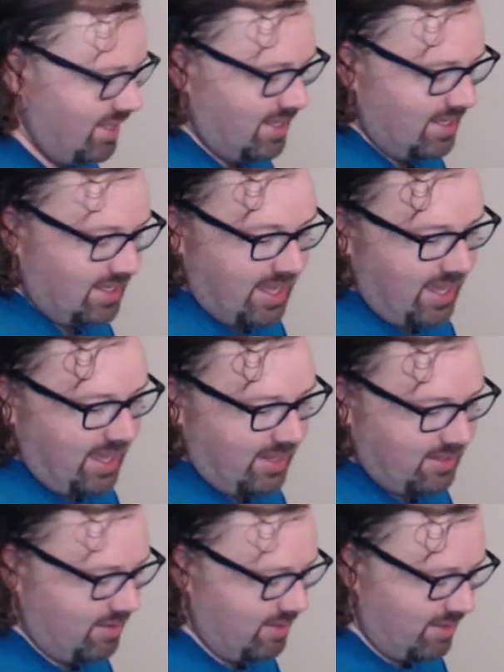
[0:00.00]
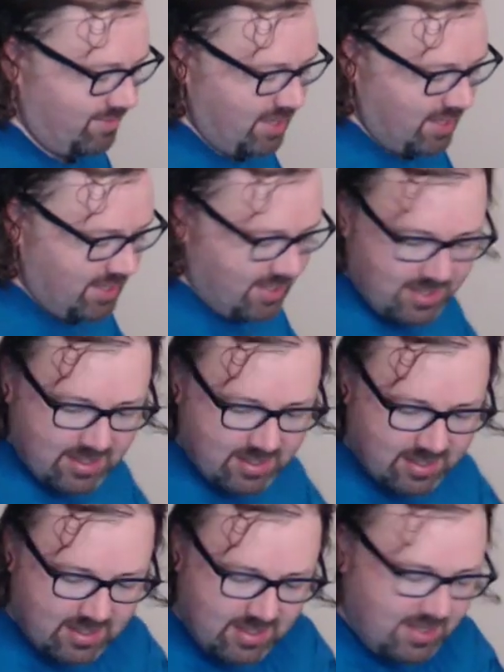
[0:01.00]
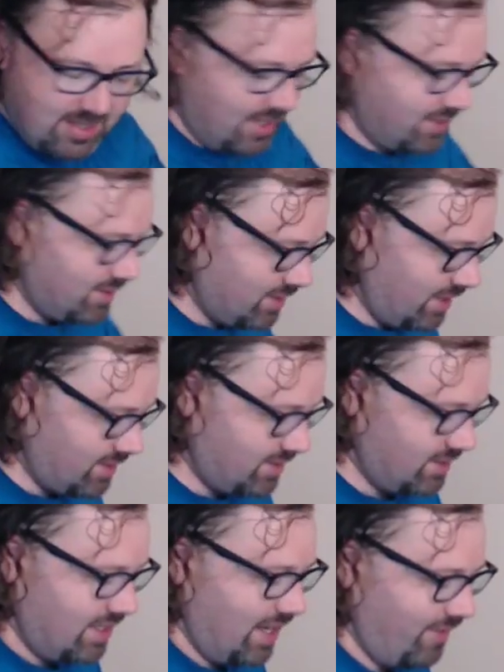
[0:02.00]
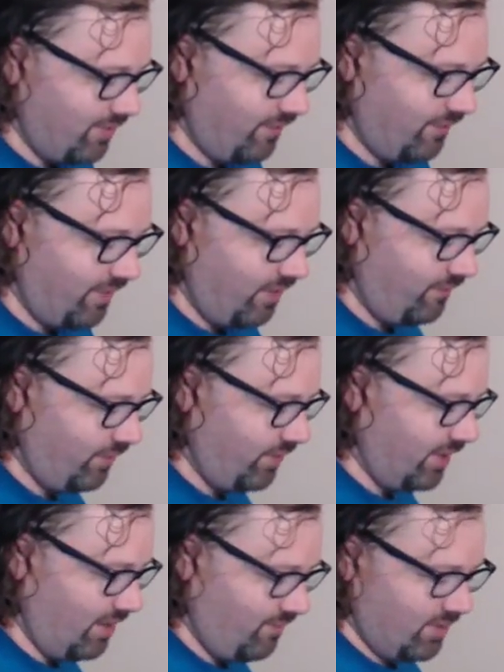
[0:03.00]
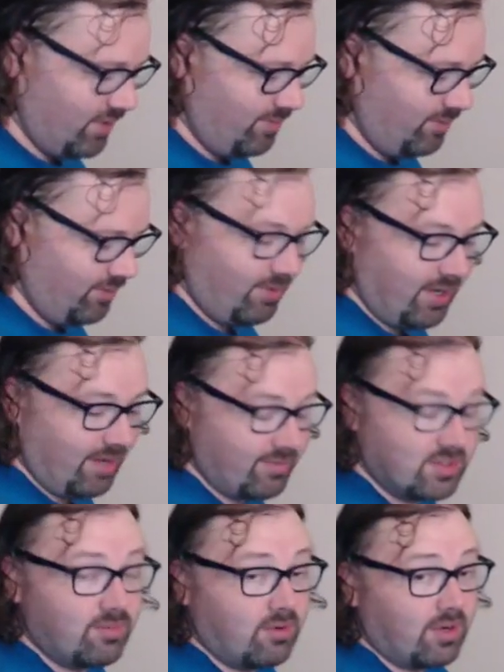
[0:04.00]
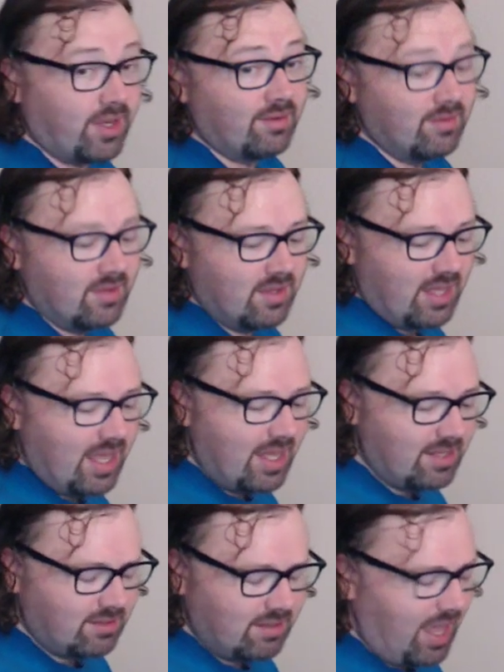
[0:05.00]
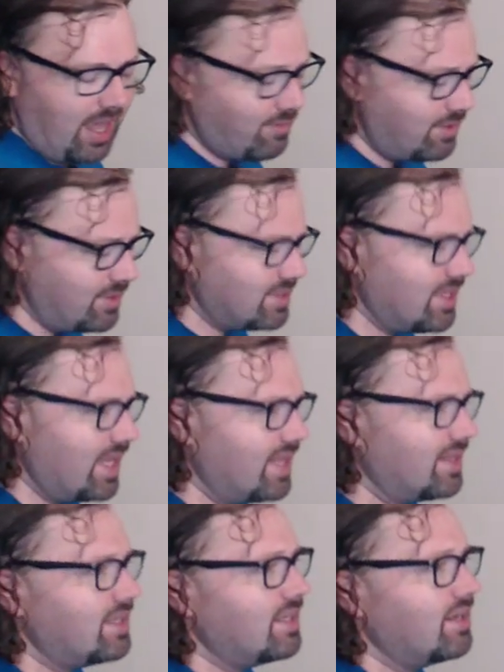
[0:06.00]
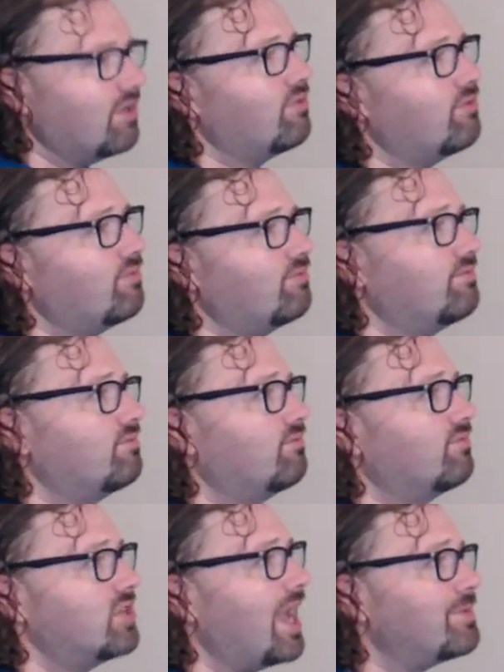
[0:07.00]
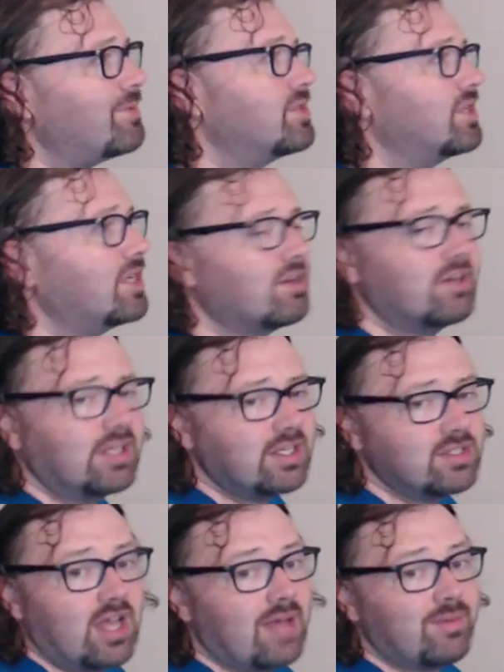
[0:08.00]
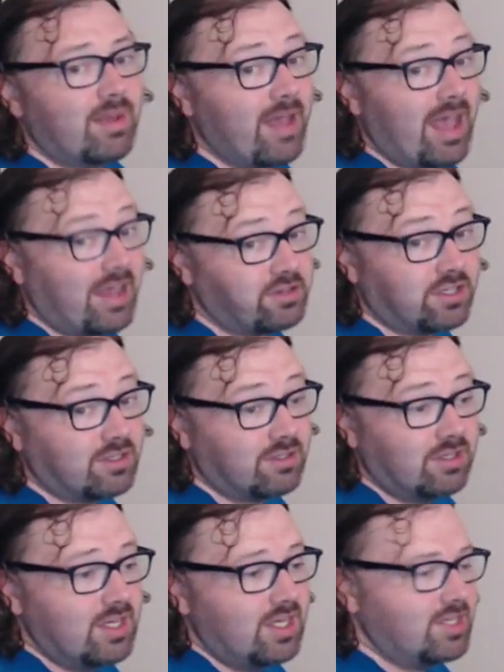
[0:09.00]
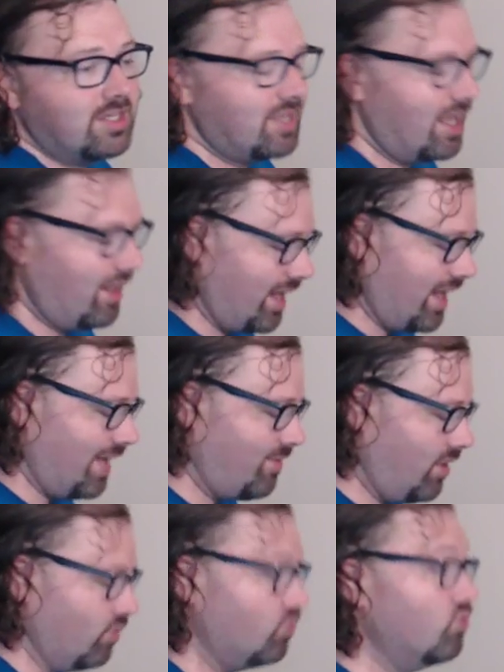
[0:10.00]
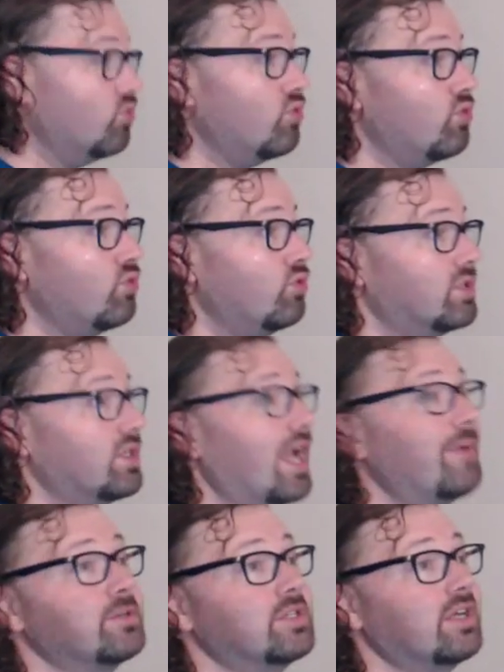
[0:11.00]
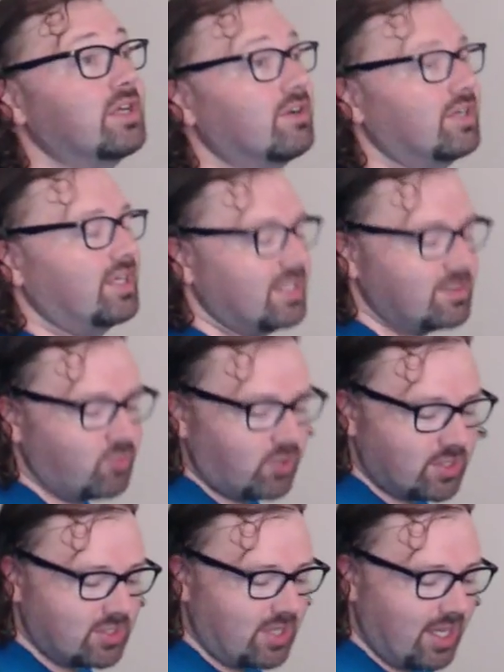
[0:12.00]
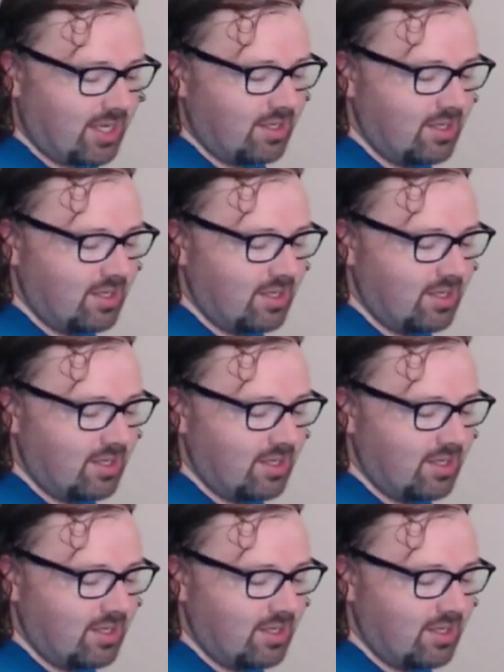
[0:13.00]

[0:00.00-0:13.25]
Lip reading: yeah, no, I just never felt fully comfortable with what I was supporting. And I will say that cybersecurity is not my passion. It's not like I'm all ooh cybersecurity. It's more just like,